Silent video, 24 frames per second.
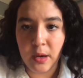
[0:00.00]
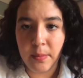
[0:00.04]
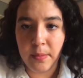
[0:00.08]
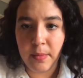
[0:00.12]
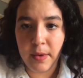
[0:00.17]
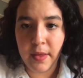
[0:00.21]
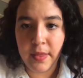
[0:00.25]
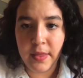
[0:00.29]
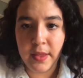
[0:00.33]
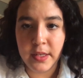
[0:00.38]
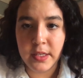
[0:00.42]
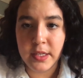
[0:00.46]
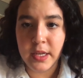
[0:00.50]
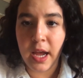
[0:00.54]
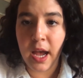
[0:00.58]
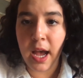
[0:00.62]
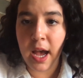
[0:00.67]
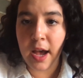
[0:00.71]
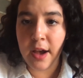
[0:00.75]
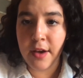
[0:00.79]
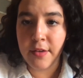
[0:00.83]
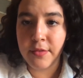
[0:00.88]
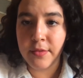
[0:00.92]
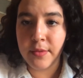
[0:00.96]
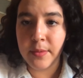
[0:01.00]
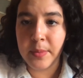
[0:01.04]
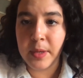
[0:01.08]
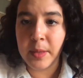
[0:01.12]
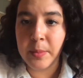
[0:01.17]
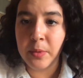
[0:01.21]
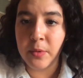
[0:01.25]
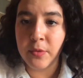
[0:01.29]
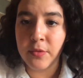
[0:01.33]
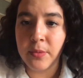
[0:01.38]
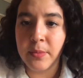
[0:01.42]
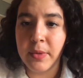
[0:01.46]
And then to have
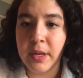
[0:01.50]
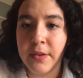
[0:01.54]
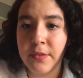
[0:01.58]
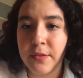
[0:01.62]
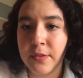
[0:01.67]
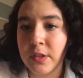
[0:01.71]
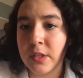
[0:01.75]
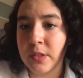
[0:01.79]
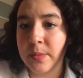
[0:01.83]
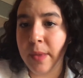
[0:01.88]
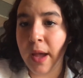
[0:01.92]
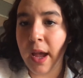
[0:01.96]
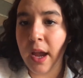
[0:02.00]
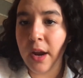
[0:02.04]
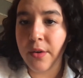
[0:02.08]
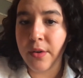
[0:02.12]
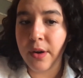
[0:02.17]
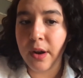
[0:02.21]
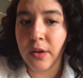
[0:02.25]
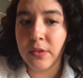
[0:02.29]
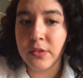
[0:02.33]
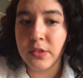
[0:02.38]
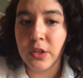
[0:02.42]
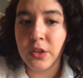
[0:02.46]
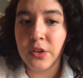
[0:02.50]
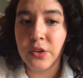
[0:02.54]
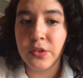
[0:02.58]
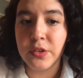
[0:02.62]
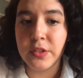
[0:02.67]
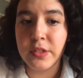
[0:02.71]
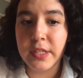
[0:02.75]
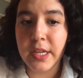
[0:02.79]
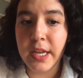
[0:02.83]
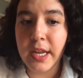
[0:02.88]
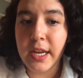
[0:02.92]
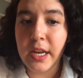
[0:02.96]
people from diverse backgrounds
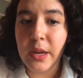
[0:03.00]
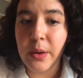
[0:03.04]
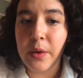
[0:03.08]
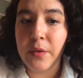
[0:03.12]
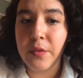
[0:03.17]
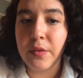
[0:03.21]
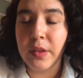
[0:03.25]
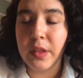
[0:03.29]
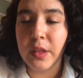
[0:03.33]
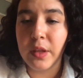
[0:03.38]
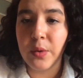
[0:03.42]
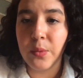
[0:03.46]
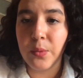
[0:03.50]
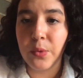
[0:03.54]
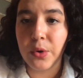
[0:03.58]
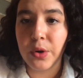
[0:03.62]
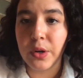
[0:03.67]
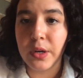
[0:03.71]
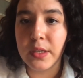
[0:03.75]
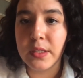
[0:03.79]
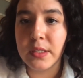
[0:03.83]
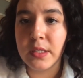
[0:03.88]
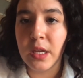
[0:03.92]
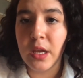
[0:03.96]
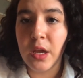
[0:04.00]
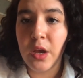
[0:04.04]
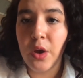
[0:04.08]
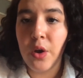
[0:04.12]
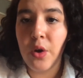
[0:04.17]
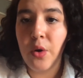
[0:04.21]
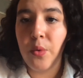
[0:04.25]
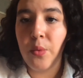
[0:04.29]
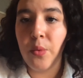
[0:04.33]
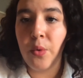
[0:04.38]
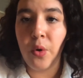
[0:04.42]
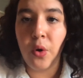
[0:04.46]
understand how everything works
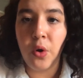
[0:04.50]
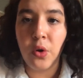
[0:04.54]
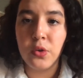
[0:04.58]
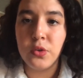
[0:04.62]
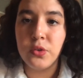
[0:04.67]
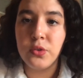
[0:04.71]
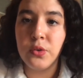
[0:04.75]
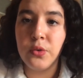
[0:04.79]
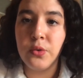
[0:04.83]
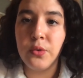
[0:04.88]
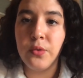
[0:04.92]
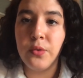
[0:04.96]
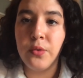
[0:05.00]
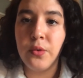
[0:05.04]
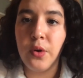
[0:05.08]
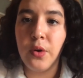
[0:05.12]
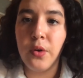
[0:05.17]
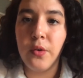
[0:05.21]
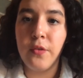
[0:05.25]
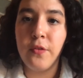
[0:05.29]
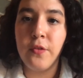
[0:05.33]
will also